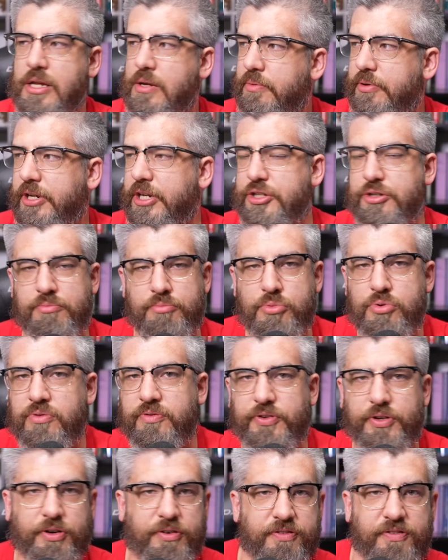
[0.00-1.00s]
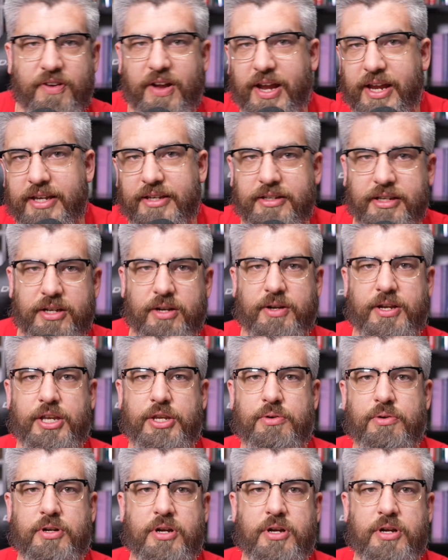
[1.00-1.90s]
we need to move your fight, can you